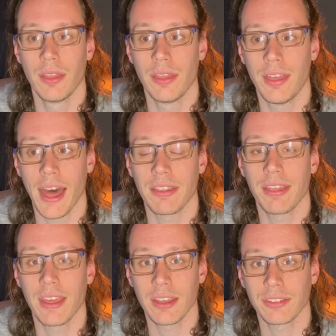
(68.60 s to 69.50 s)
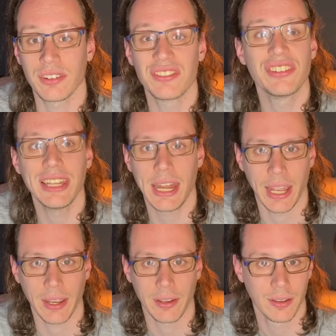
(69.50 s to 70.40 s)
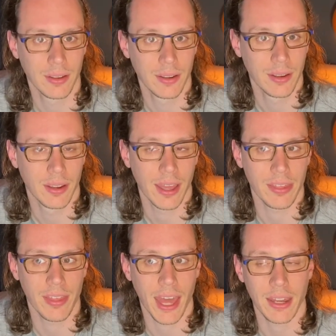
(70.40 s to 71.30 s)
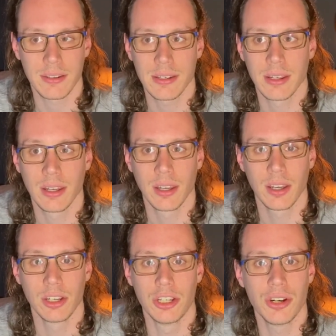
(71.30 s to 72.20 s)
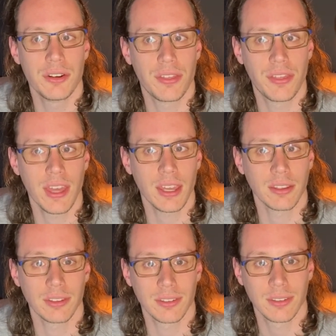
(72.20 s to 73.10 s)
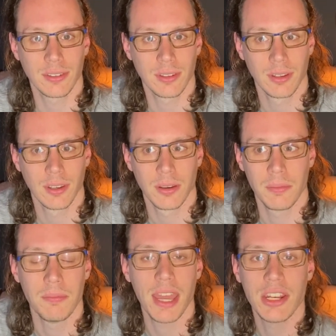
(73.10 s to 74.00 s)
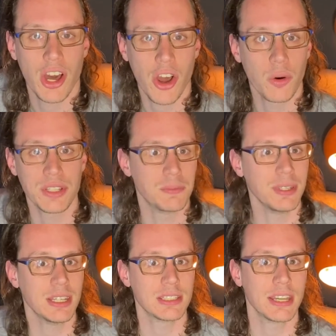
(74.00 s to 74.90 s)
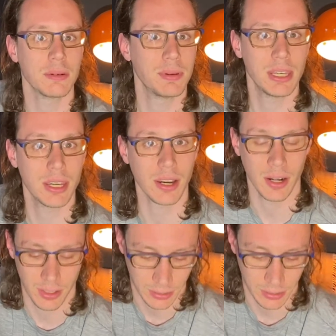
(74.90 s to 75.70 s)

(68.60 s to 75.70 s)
that things are fleeting and that good things may not always be as they appear.